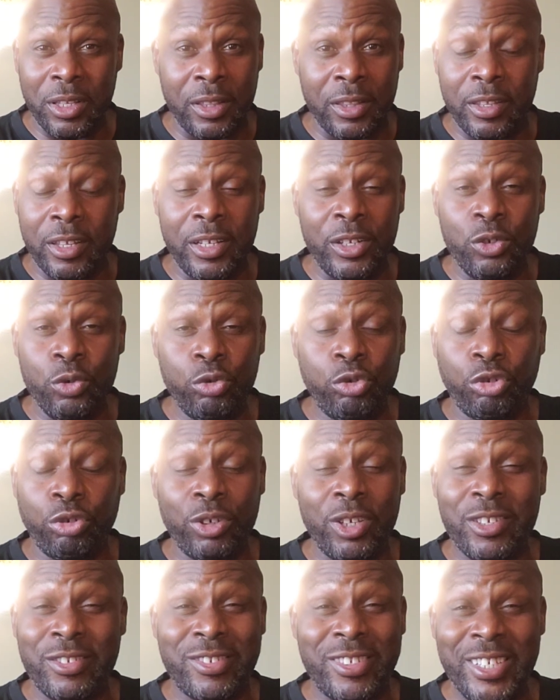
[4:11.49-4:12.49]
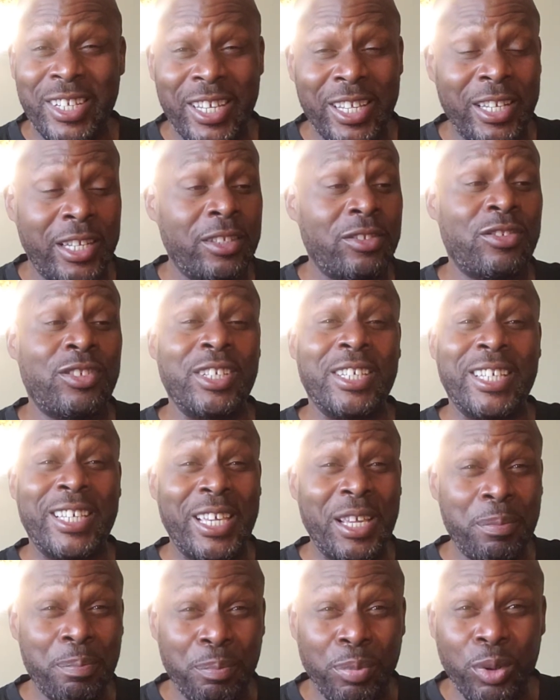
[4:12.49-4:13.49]
the nutrients needed to
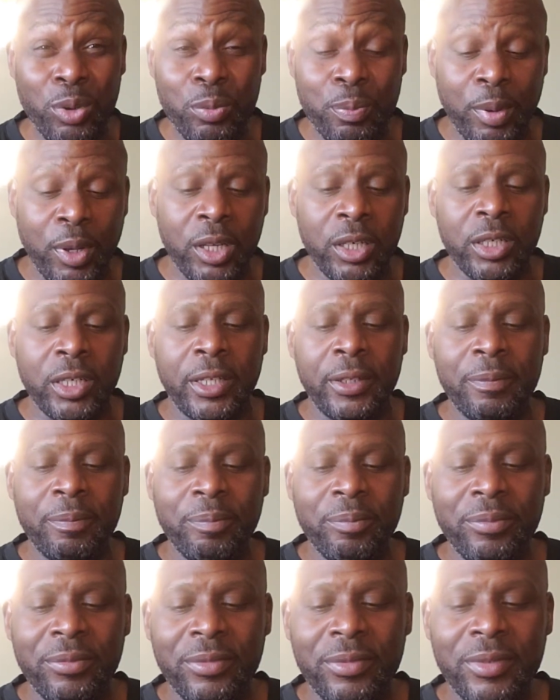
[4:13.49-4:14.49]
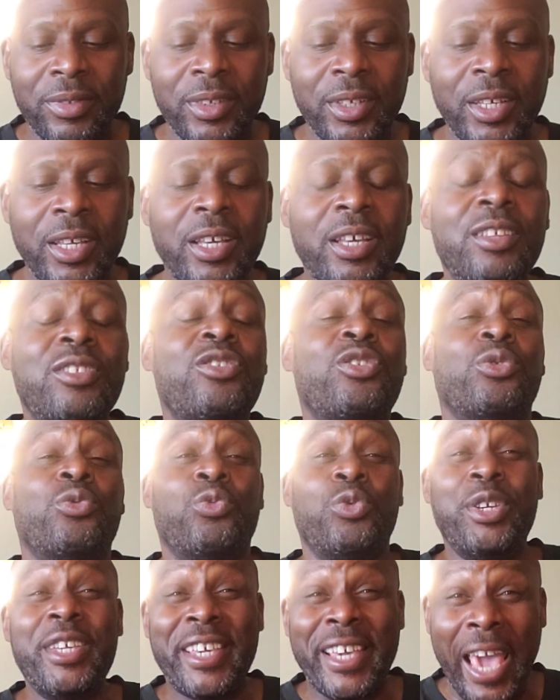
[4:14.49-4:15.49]
get blue blood, to
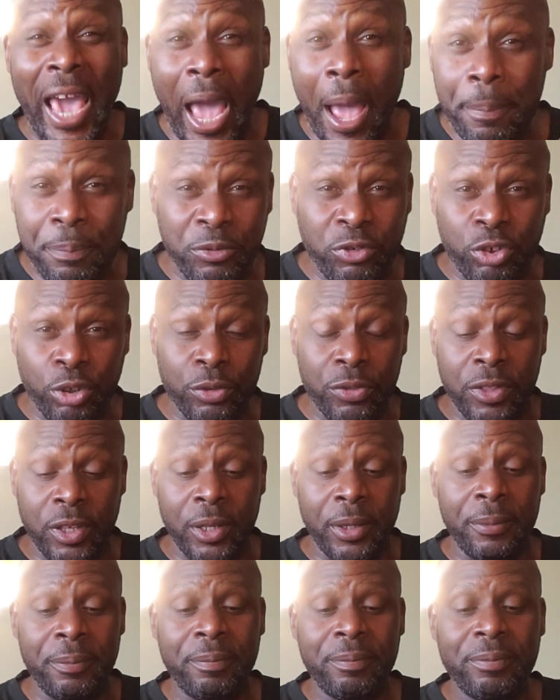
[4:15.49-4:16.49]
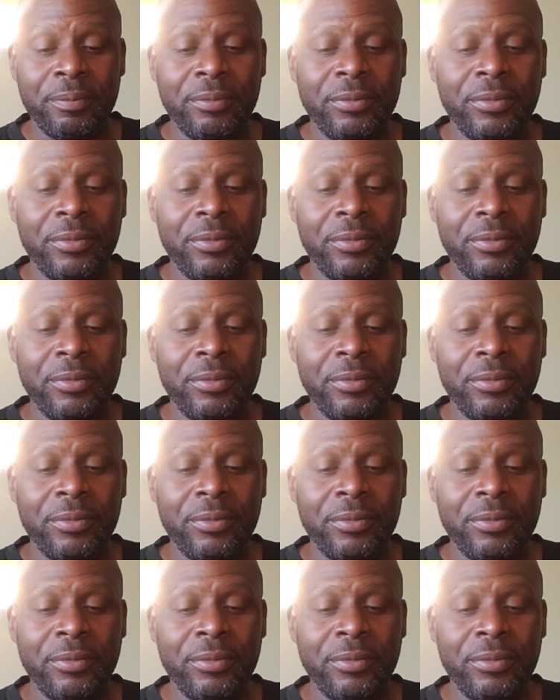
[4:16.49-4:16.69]
recapture them,